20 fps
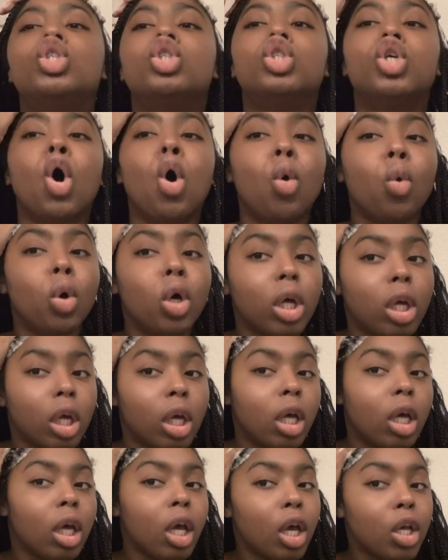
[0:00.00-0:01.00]
so good
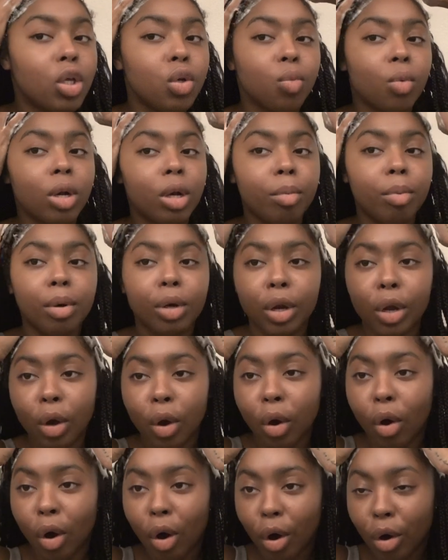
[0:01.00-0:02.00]
and you want to put it
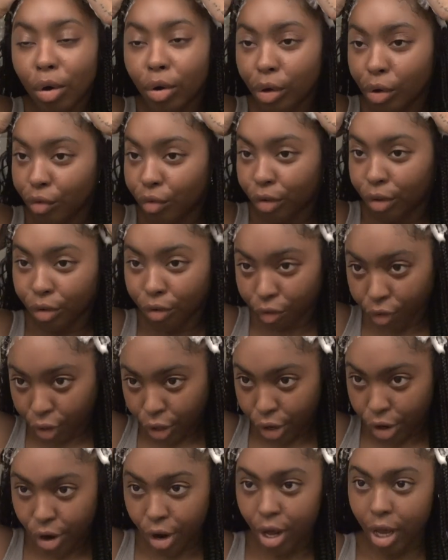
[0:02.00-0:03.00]
all over the front
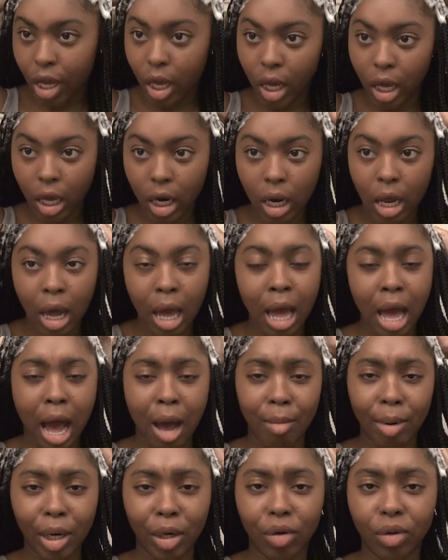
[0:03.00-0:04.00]
of your head
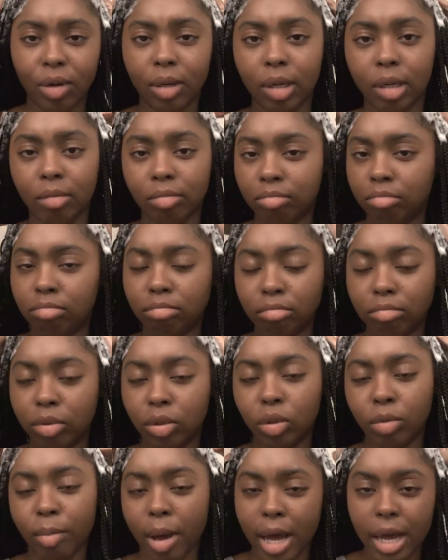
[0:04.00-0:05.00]
i'm not gonna
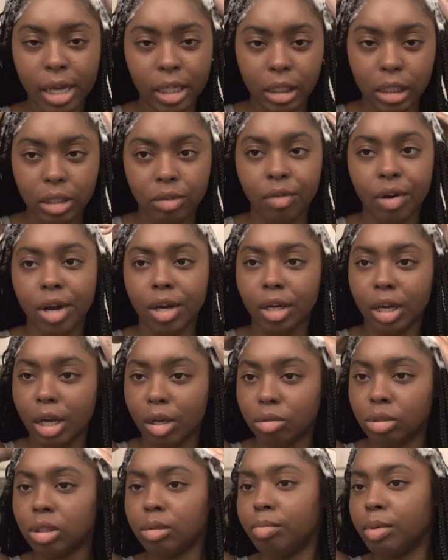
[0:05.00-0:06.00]
do my edges right
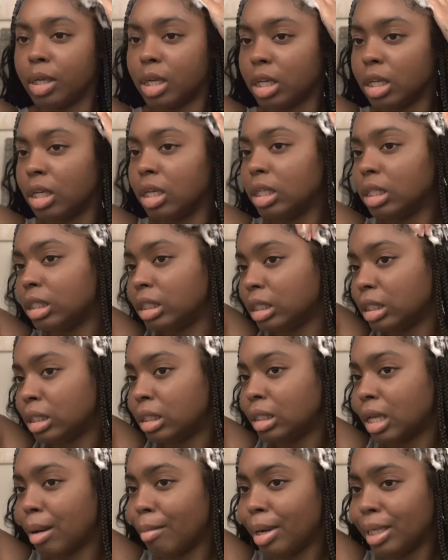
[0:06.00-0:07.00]
now just because
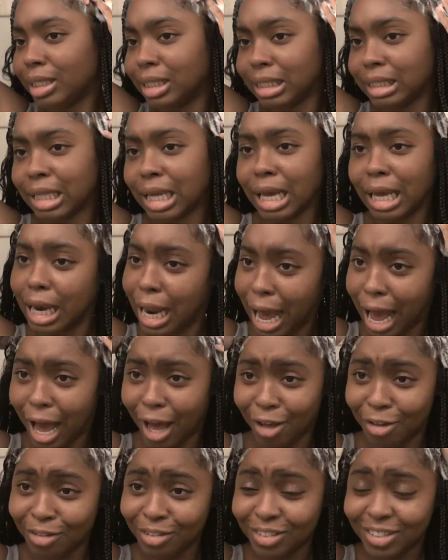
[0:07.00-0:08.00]
i'm about to stay in the
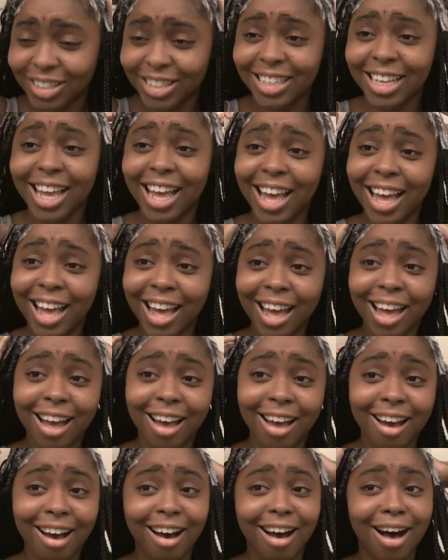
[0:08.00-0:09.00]
house
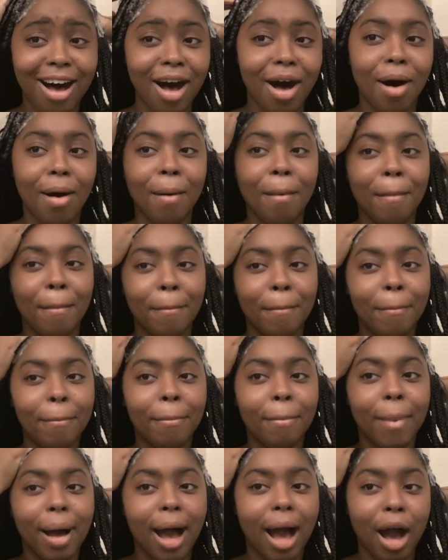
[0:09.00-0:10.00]
um
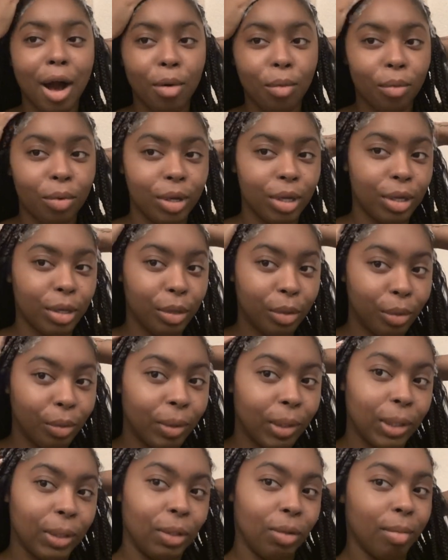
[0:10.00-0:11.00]
i will
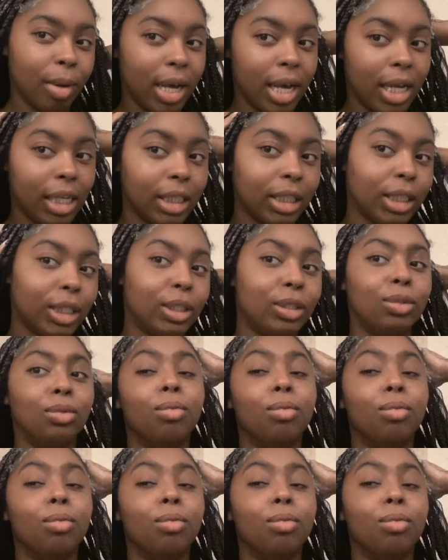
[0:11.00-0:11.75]
do my edges